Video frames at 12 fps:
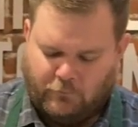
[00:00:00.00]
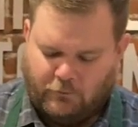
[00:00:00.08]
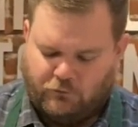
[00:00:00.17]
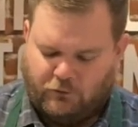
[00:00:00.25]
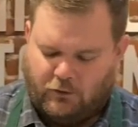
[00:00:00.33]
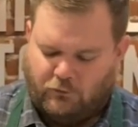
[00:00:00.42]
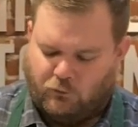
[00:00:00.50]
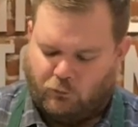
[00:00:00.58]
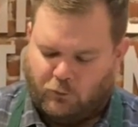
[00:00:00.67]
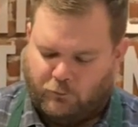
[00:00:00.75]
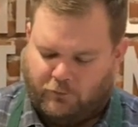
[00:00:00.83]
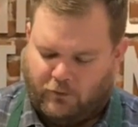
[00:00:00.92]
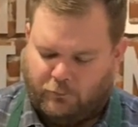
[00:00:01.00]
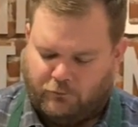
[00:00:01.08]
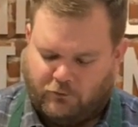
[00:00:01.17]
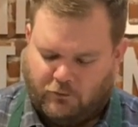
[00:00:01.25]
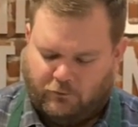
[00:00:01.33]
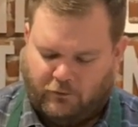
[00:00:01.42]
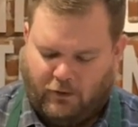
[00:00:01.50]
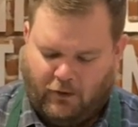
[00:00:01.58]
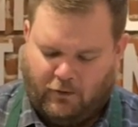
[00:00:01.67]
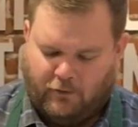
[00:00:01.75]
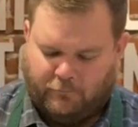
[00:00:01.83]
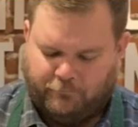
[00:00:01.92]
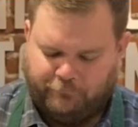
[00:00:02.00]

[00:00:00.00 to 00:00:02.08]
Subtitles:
Try to do room temperature if you can,